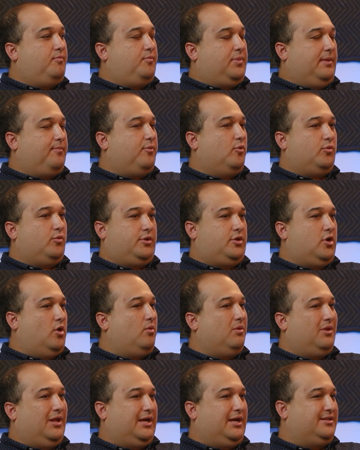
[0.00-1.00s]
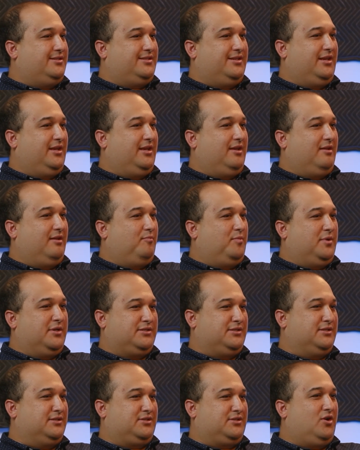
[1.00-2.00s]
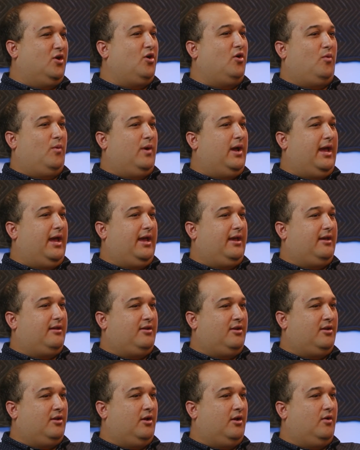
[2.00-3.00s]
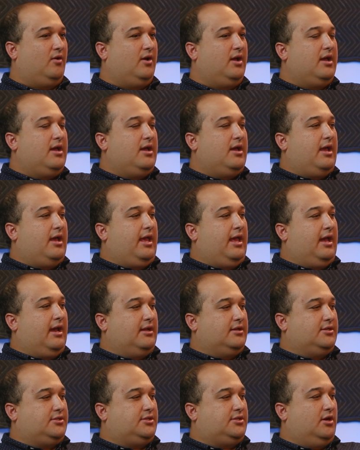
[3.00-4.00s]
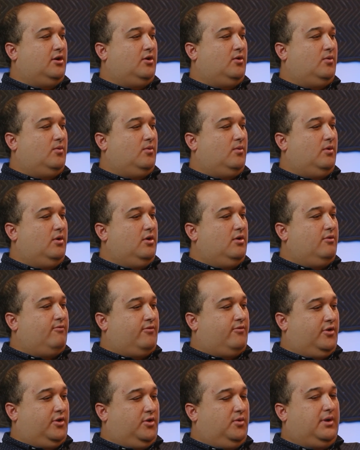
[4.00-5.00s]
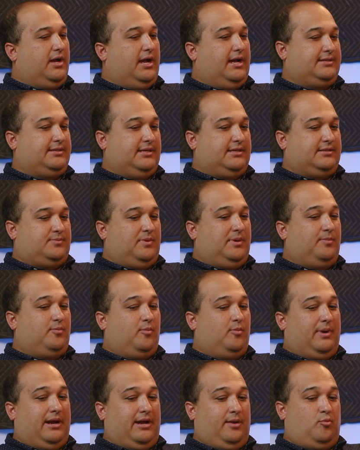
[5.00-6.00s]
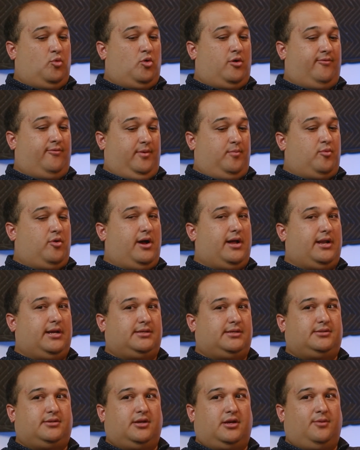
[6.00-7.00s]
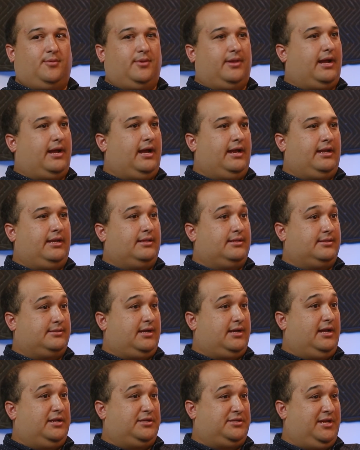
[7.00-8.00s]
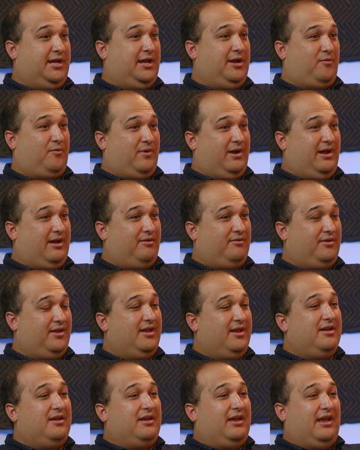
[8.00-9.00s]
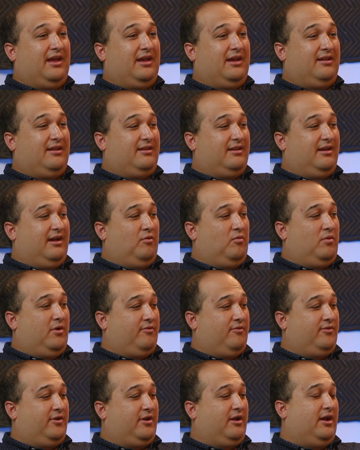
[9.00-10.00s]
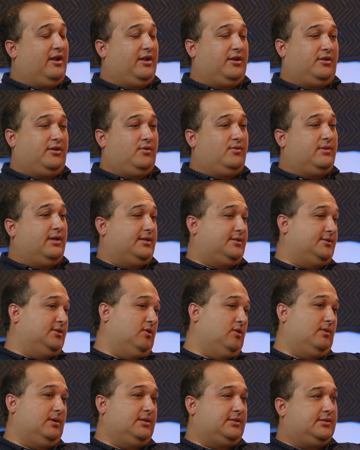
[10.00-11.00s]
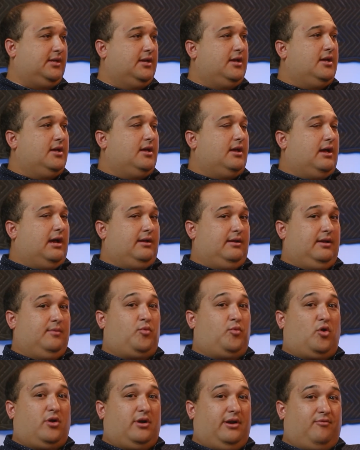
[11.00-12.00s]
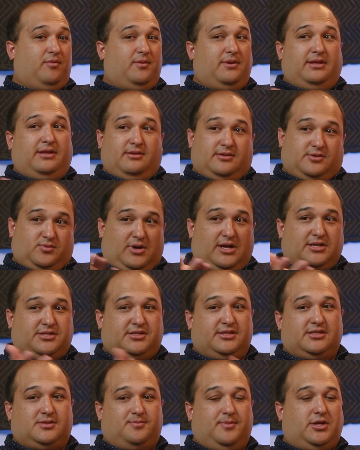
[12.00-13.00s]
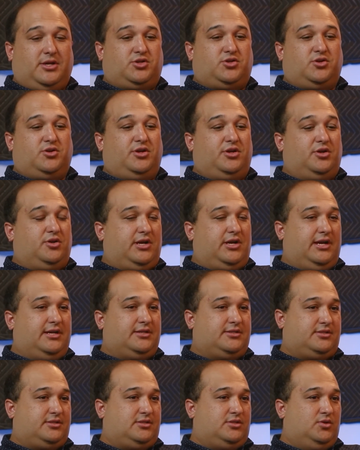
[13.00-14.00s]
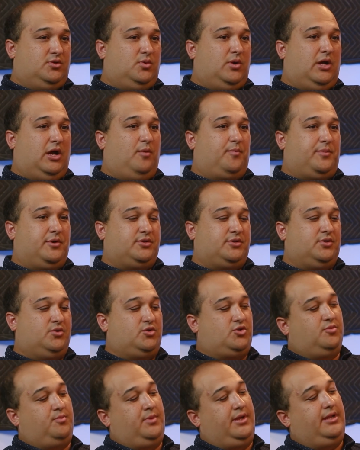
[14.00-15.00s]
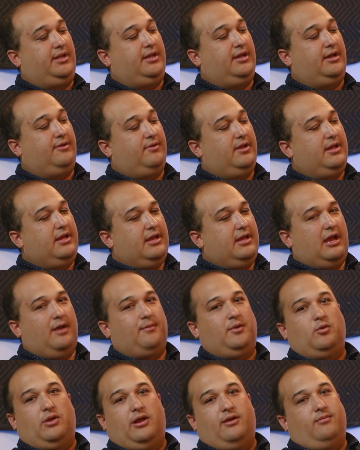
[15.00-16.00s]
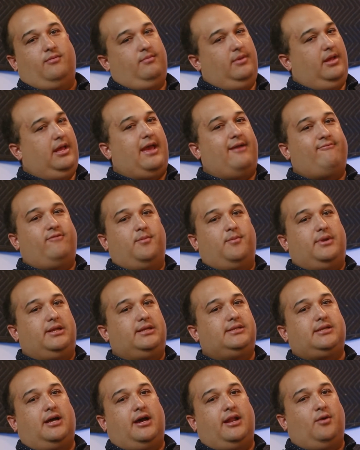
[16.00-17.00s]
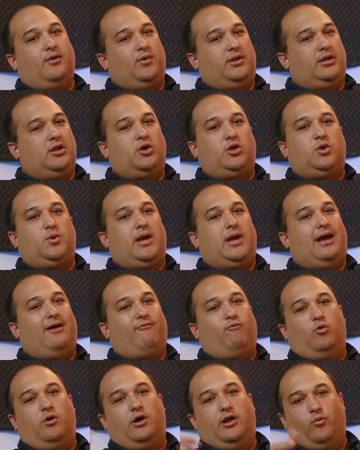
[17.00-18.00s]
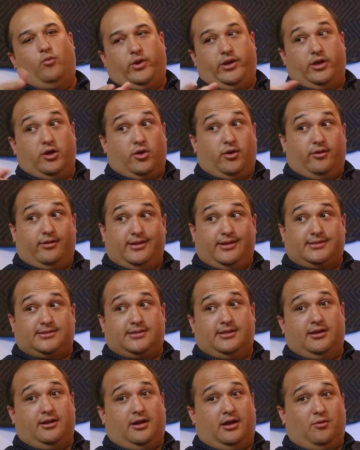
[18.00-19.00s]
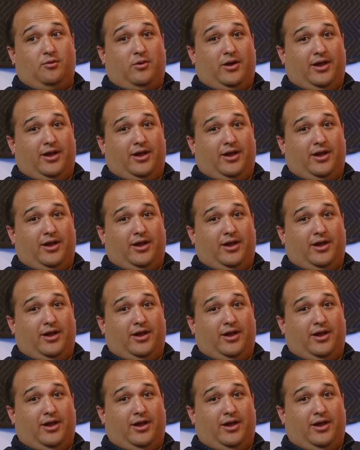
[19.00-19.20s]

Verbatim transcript: people don't like seeing business go away, mm-hmm. you know? And so for you guys, as people buy more of your products, they're going to be like, I need this guy to stay around and I want to figure out how to do that. So it's uh, important, everybody that's watching this, make sure you guys do help your social media. I mean, Everybody's on it. We know you have yep. one. We know you're listening on